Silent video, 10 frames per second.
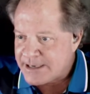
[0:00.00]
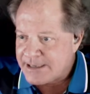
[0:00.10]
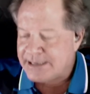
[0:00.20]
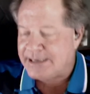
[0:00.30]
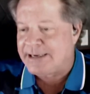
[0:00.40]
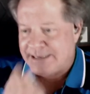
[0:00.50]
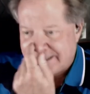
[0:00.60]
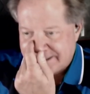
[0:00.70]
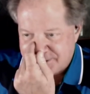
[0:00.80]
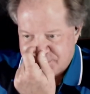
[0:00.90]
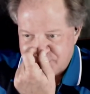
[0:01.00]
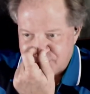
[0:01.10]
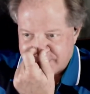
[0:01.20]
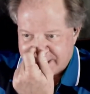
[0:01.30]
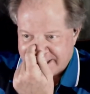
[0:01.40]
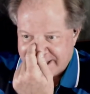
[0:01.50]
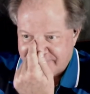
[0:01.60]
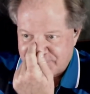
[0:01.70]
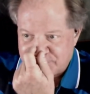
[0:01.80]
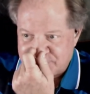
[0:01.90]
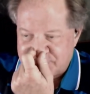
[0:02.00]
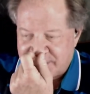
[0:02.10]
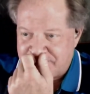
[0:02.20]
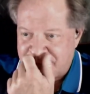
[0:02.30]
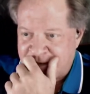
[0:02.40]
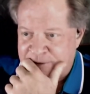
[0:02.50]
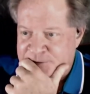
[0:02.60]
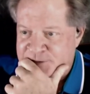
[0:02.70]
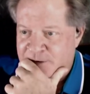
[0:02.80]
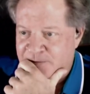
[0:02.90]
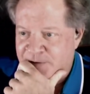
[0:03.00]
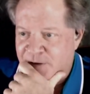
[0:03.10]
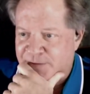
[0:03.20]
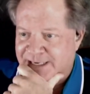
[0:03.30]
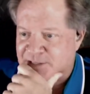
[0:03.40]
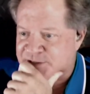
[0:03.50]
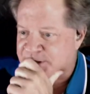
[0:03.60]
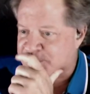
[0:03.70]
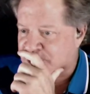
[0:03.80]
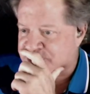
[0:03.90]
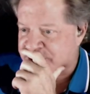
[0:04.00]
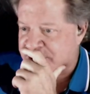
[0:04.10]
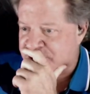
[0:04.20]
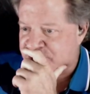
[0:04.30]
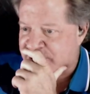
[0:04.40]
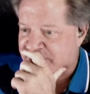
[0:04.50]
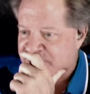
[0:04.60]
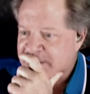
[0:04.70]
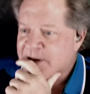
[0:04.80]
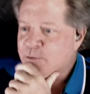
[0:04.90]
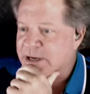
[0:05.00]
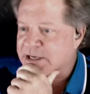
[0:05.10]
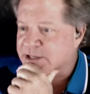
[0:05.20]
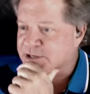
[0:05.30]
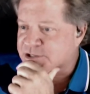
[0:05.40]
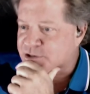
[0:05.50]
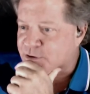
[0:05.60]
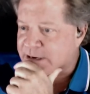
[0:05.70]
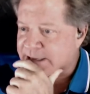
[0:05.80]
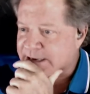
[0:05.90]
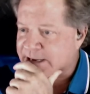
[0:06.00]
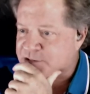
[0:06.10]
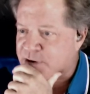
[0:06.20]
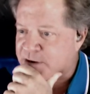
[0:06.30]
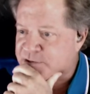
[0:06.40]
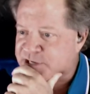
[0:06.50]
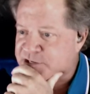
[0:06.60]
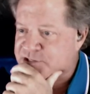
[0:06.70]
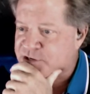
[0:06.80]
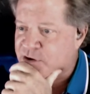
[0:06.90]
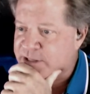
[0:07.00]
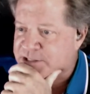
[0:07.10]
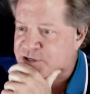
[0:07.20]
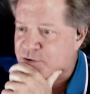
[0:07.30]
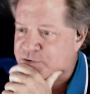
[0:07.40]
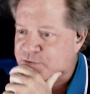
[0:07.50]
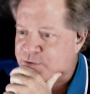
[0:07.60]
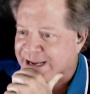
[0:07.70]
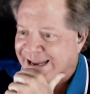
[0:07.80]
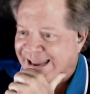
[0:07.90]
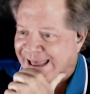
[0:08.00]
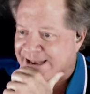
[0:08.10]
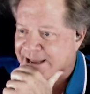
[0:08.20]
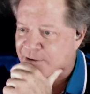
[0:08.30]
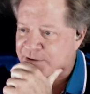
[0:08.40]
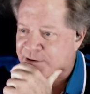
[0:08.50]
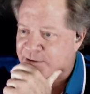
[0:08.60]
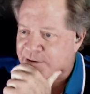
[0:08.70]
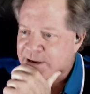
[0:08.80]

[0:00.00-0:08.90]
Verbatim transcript: I do not have those up here. So the only indice charts that I do have, we did this during the Trader's Edge show. Let's go do it again out here.